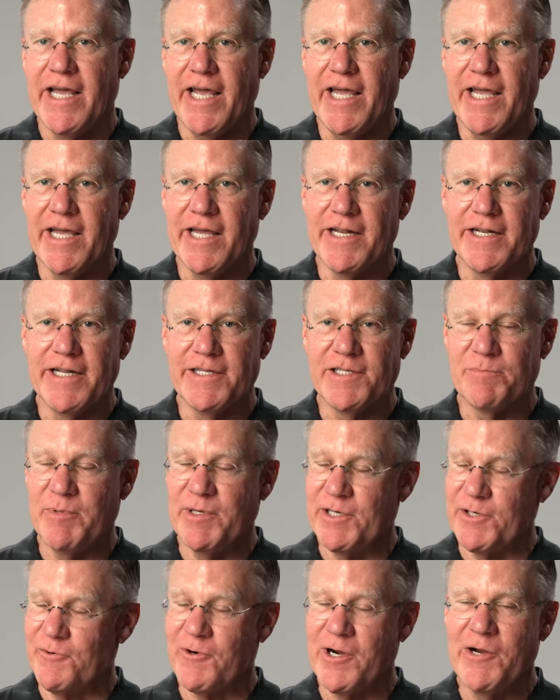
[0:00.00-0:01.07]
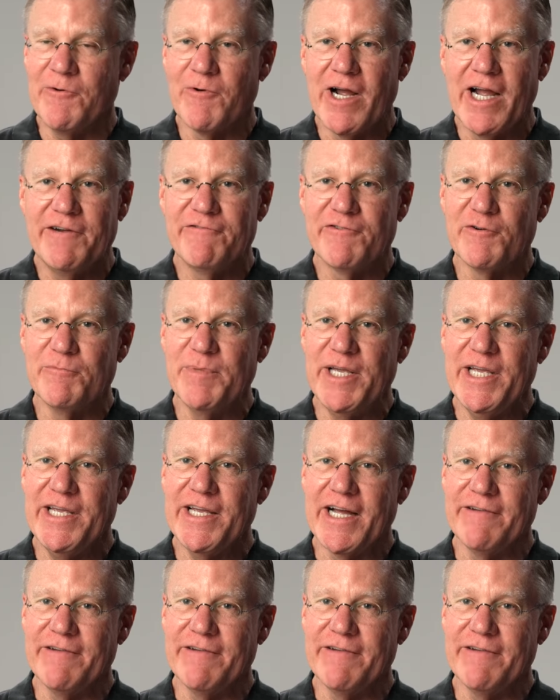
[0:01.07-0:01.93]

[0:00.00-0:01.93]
And it's been a great ride for me.